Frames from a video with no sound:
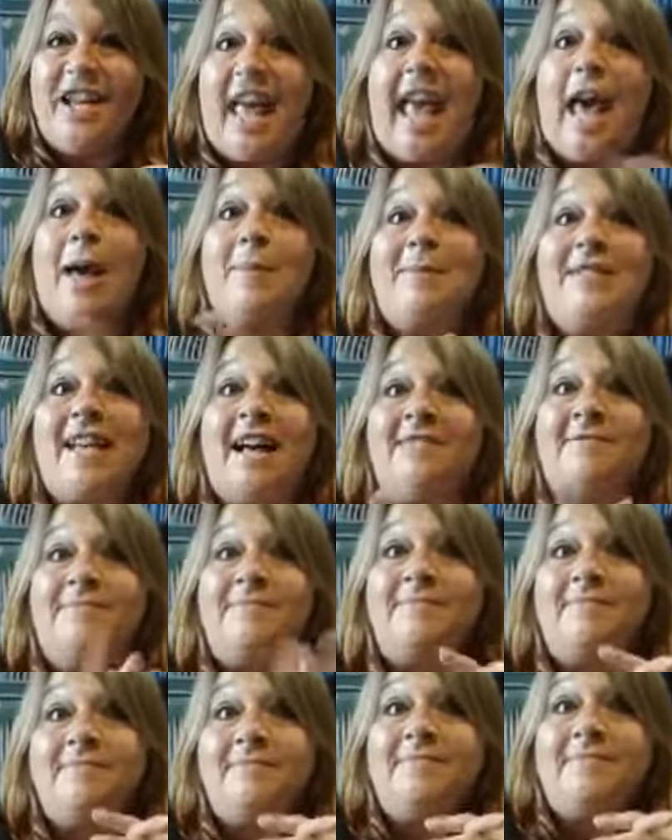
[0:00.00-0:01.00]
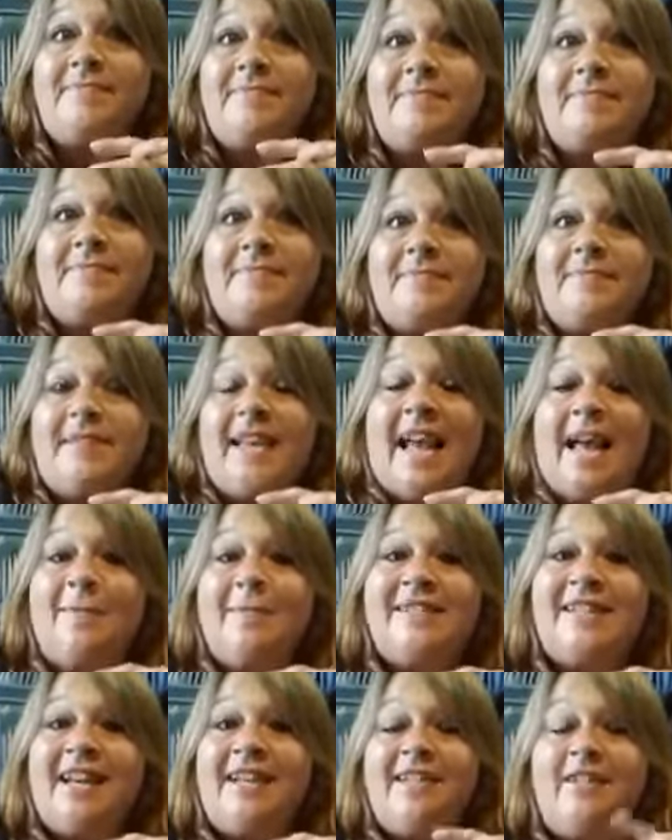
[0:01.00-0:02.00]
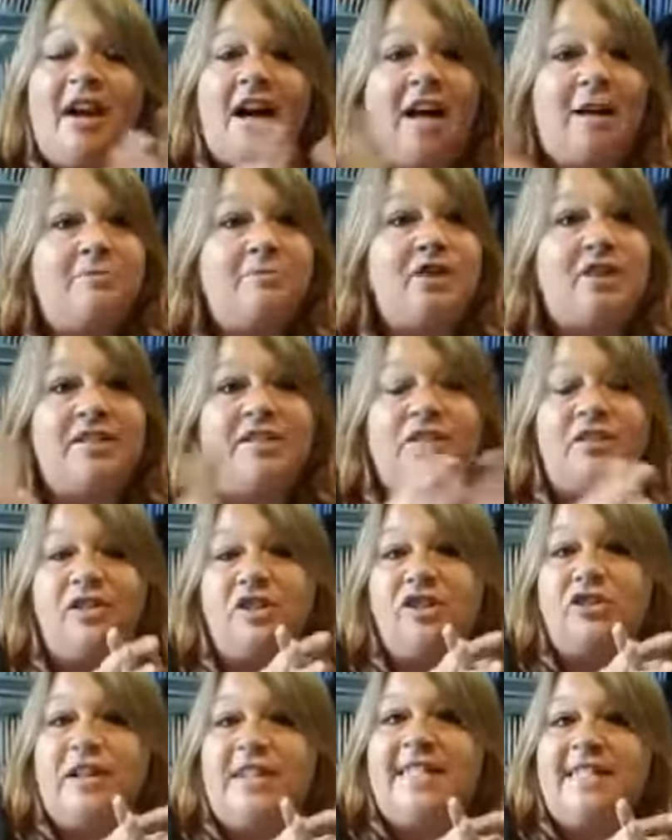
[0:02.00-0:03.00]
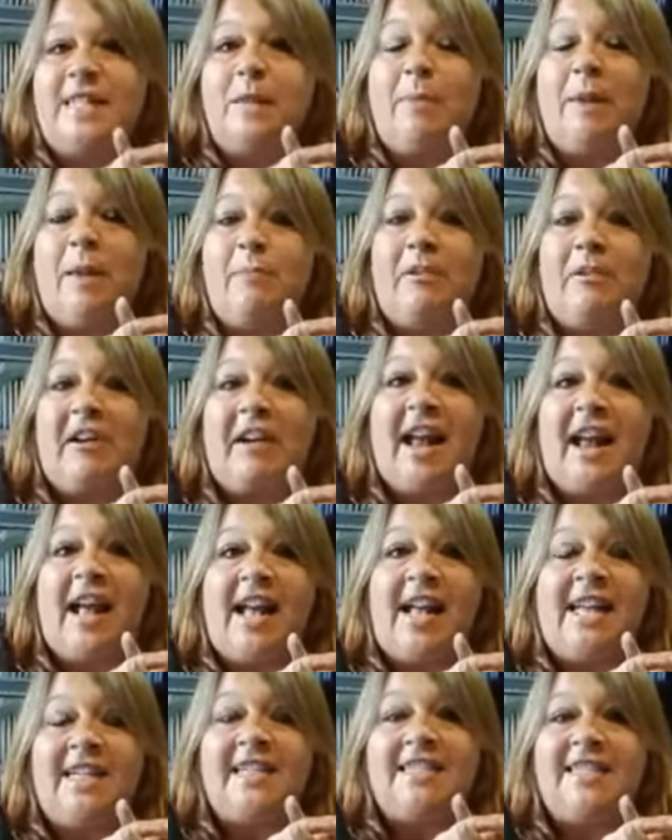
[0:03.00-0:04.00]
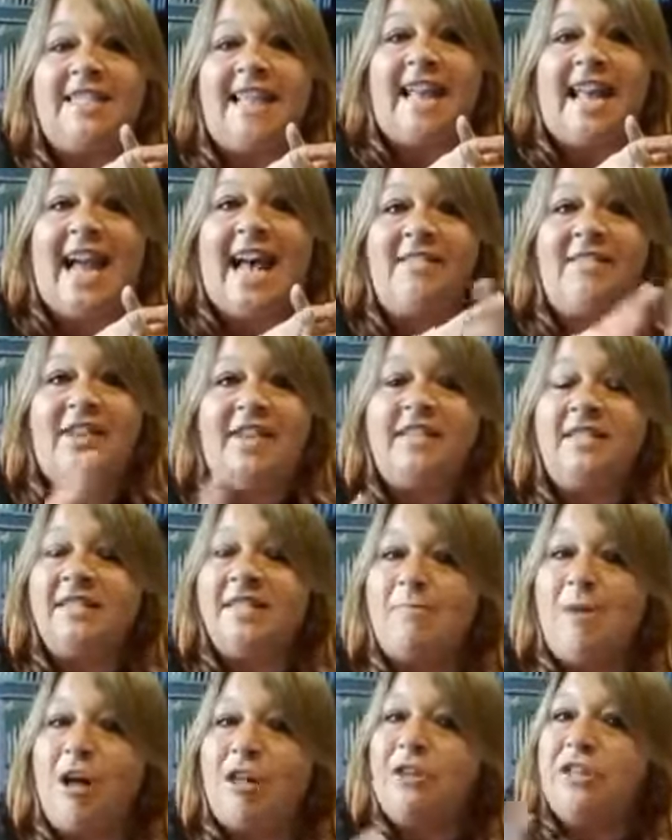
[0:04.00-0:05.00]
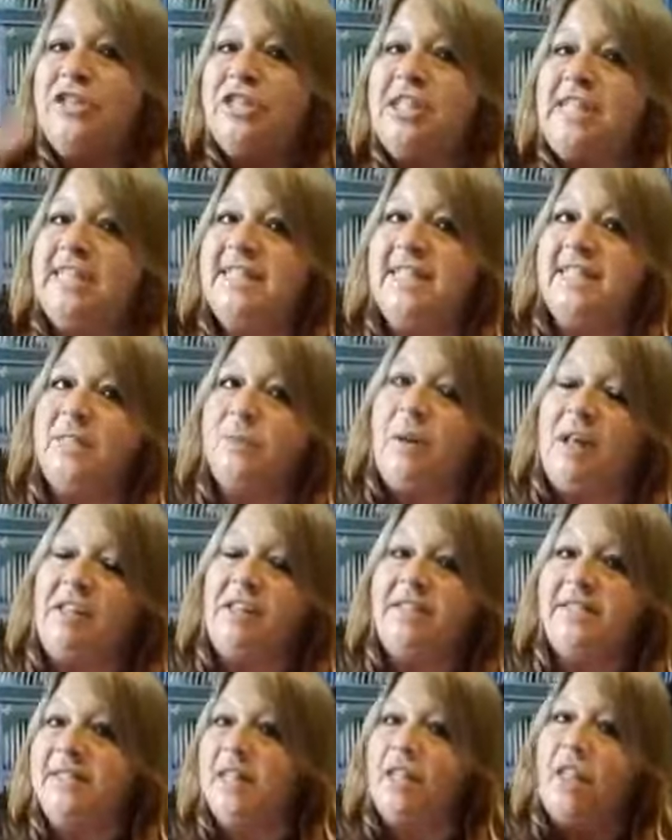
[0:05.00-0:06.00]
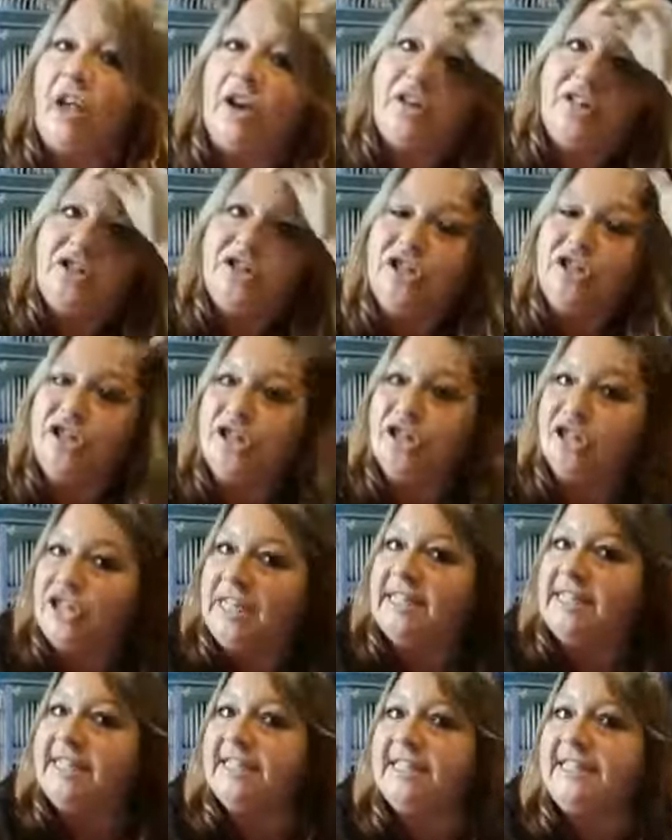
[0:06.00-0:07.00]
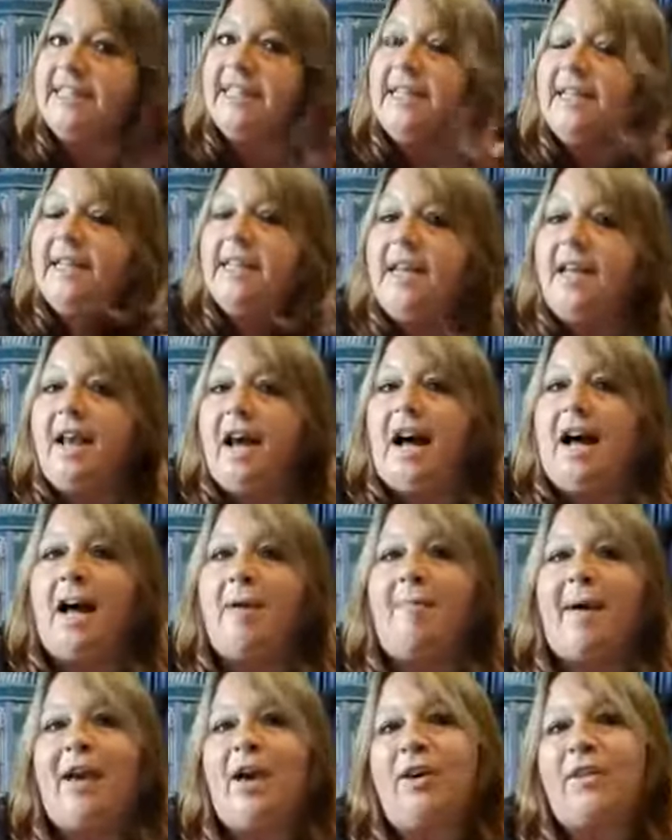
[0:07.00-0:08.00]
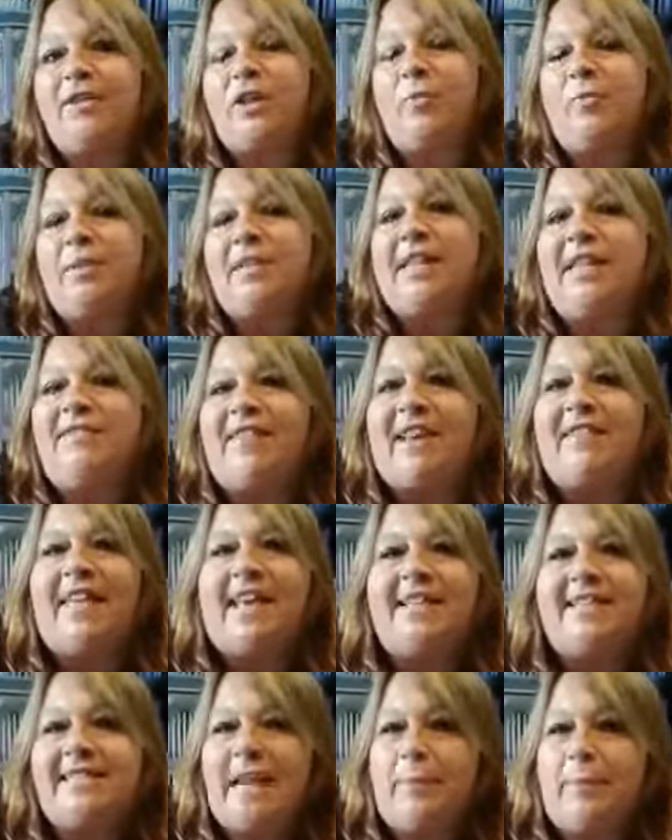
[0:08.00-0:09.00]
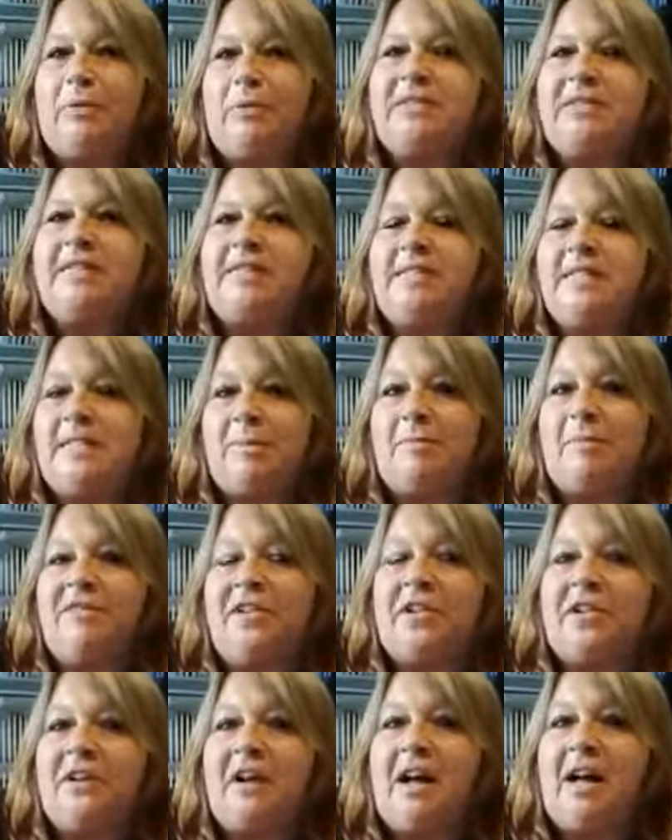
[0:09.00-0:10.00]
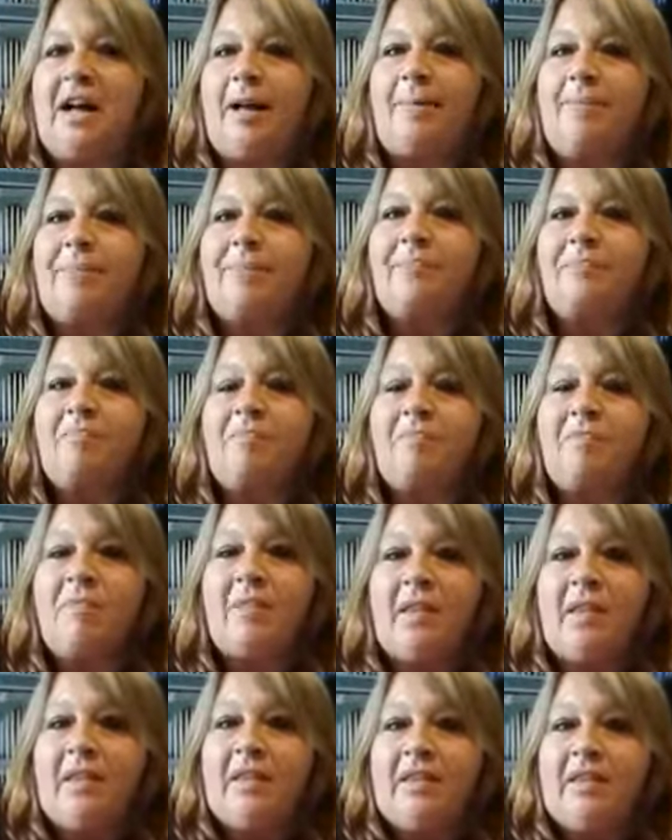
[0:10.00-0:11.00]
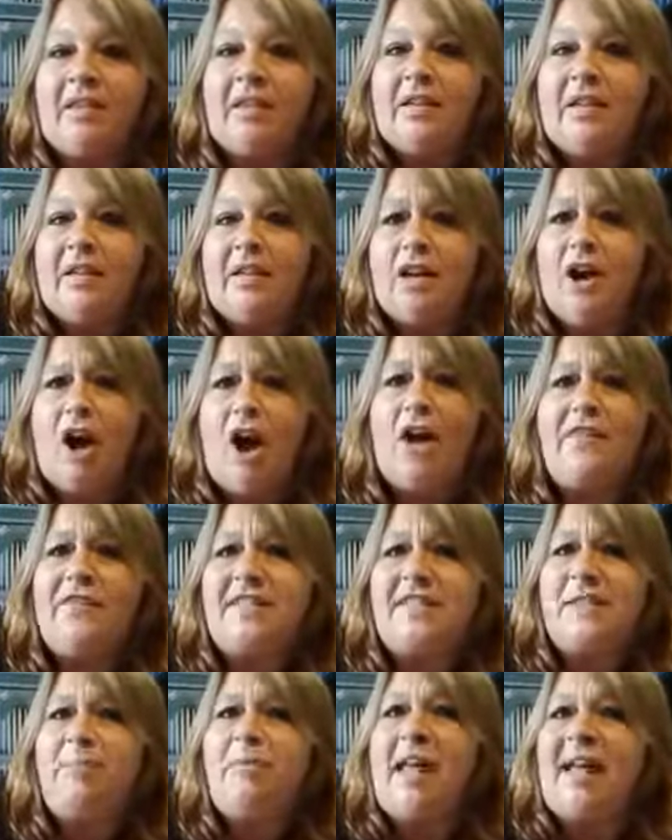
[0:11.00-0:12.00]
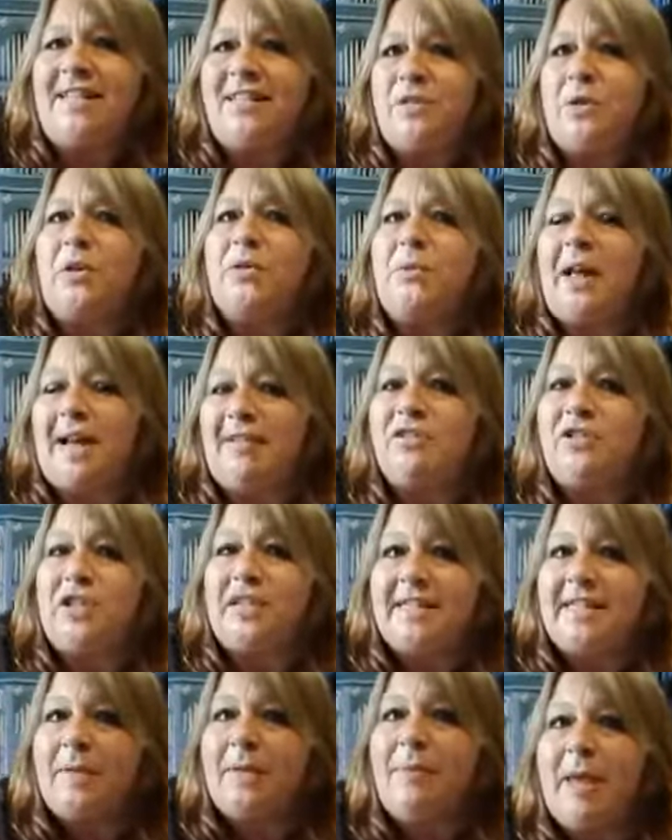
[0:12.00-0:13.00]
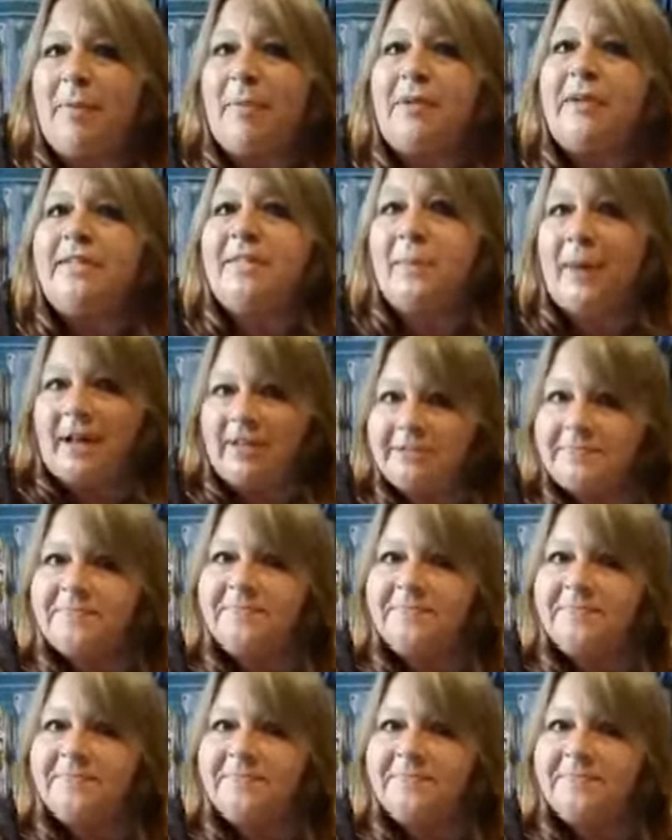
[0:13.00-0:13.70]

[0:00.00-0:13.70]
Amazon. Amazon. Um, just search tracing paper, and they have it in smaller sheets as well as the large sheets. Um, I also believe that like Staples and some of your um, office supply stores will have tracing paper as well.